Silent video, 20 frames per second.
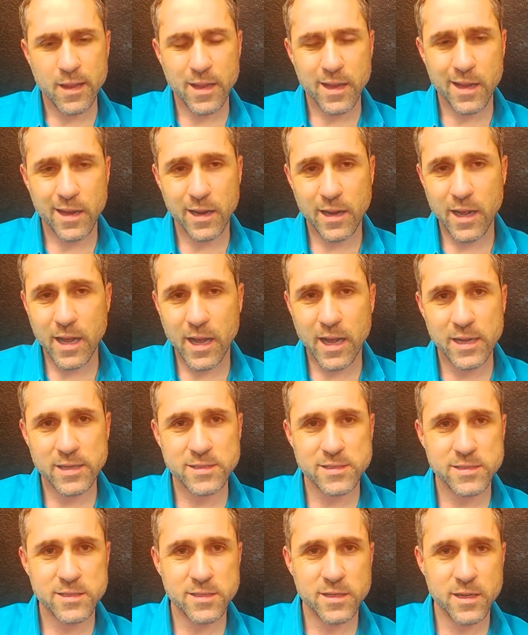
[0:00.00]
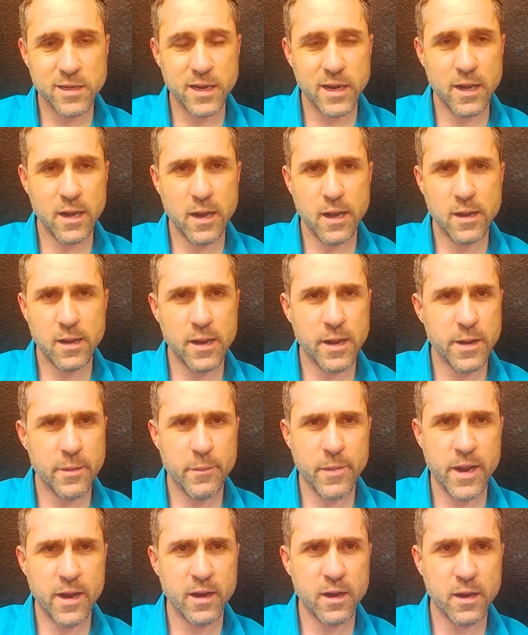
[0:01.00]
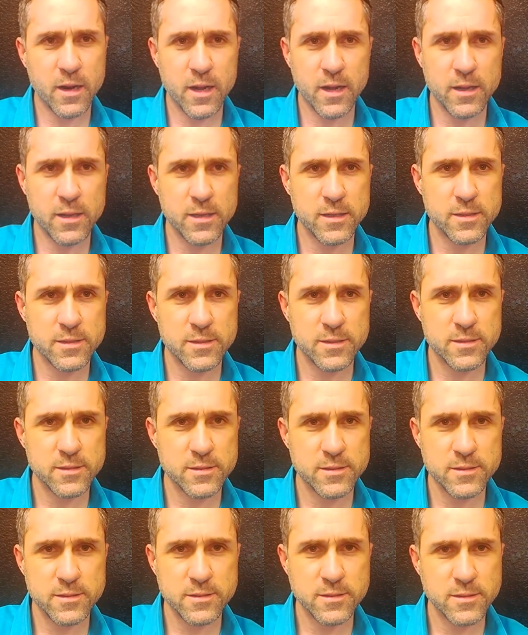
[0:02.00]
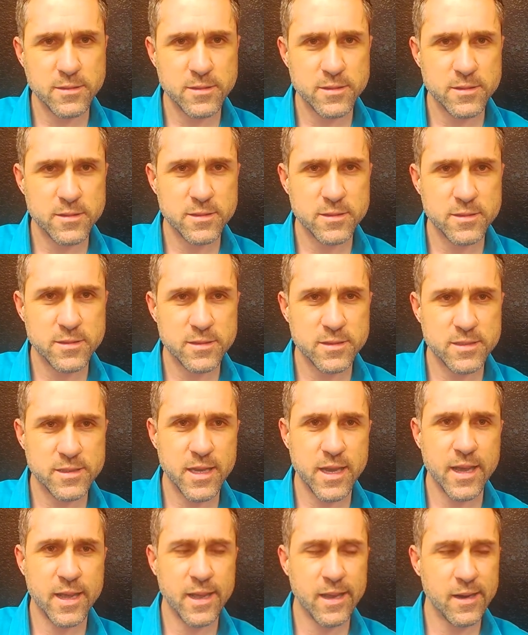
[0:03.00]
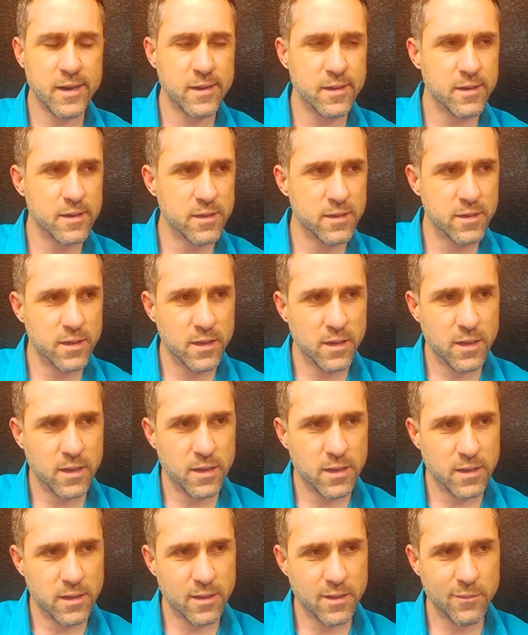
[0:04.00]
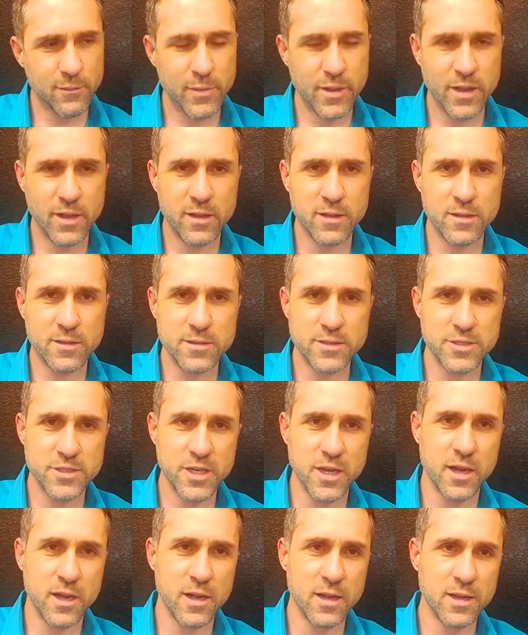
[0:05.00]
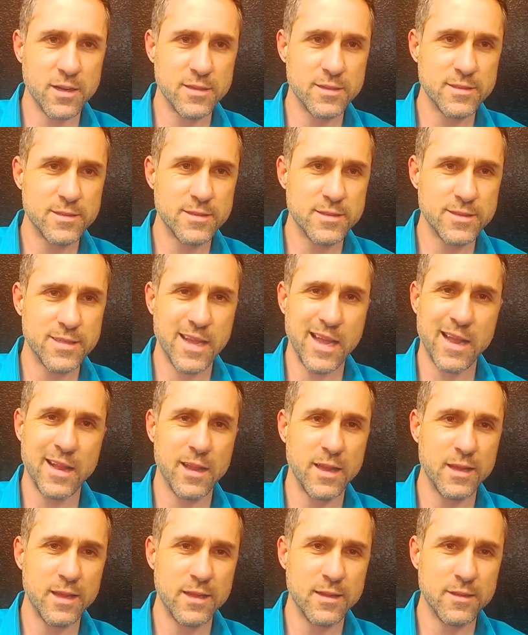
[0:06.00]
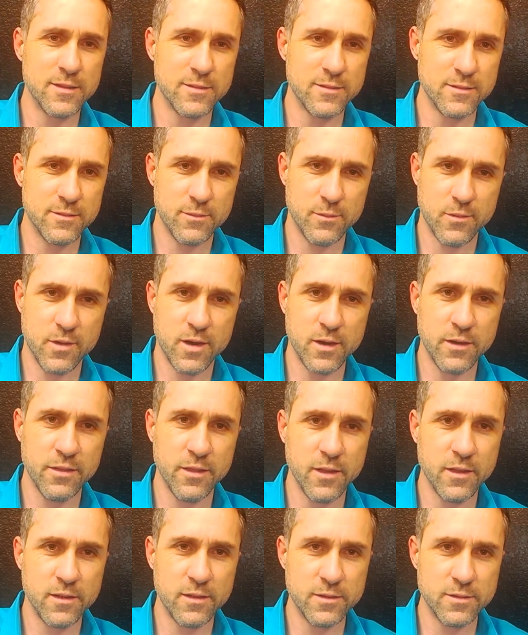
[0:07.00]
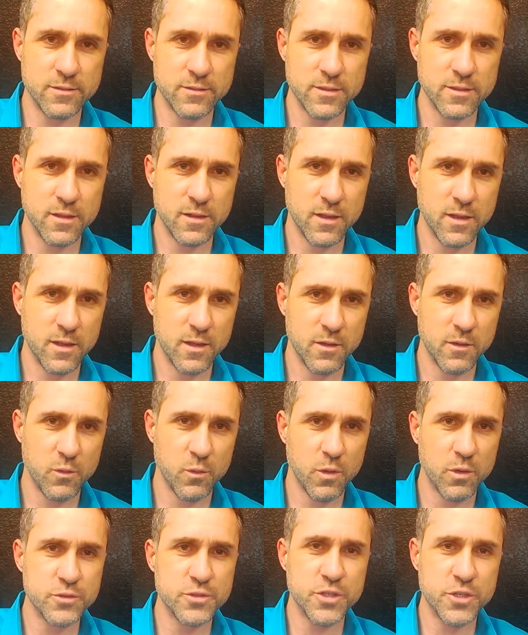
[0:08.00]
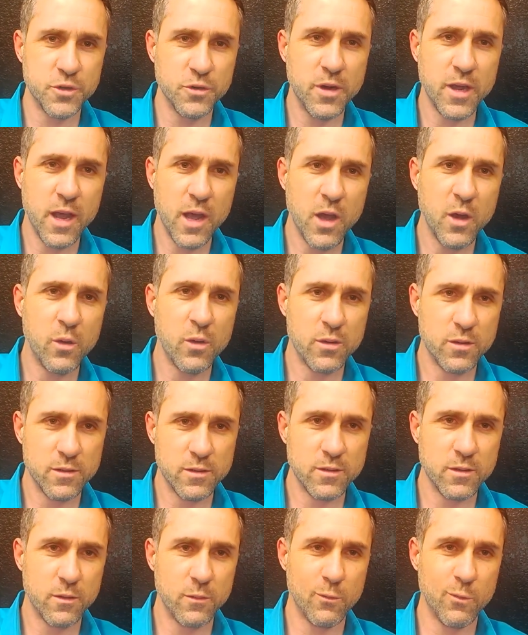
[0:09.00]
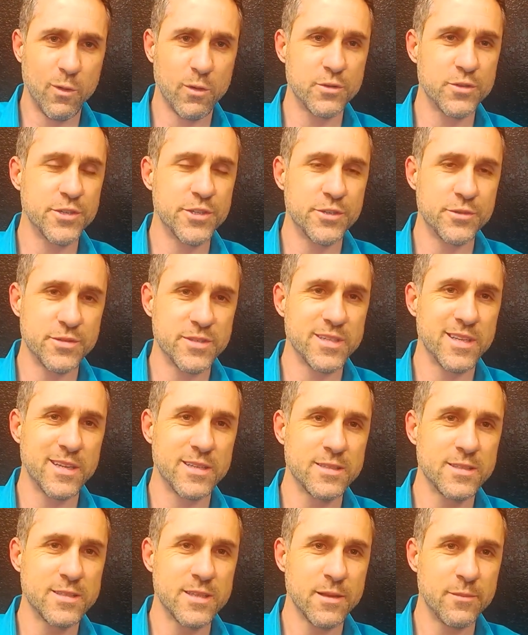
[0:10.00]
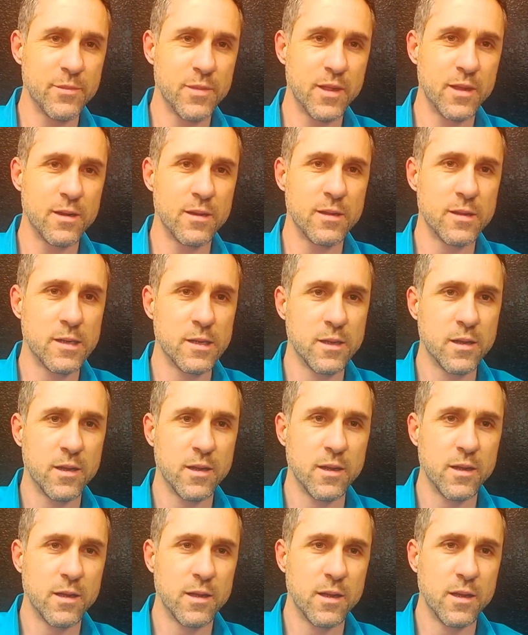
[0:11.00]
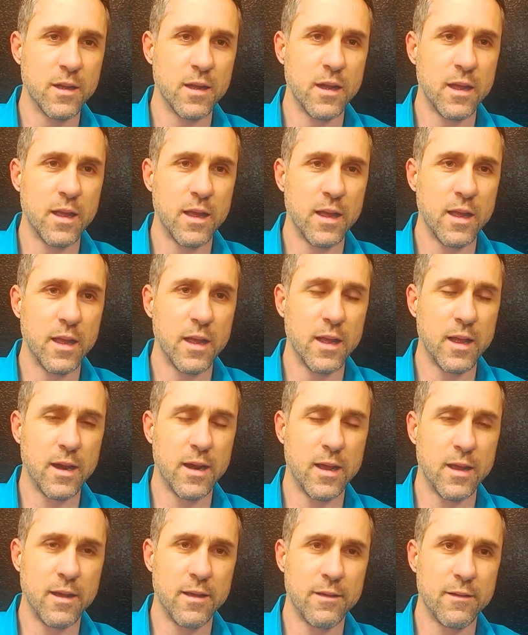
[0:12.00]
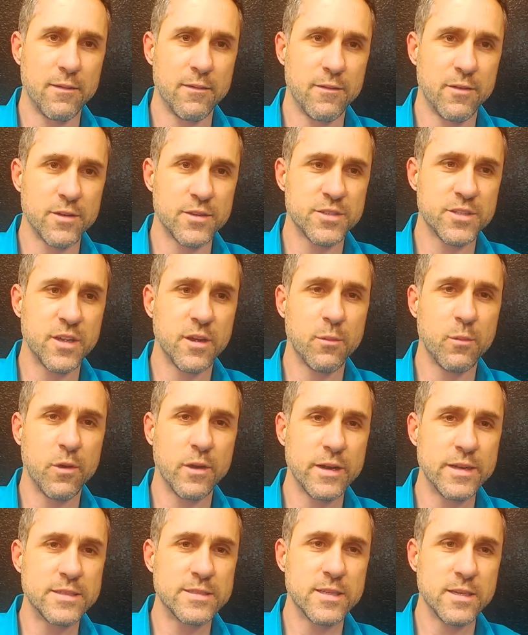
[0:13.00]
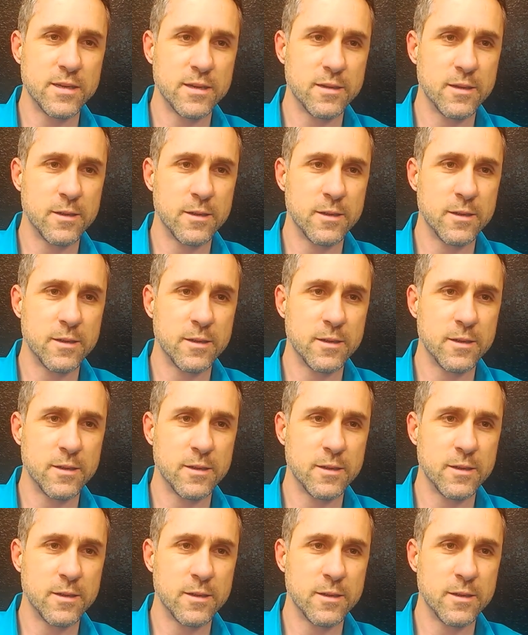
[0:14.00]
God's looking down at America saying, Bill, John, Sally, Martha, won't you go? Won't you send something? And for some reason,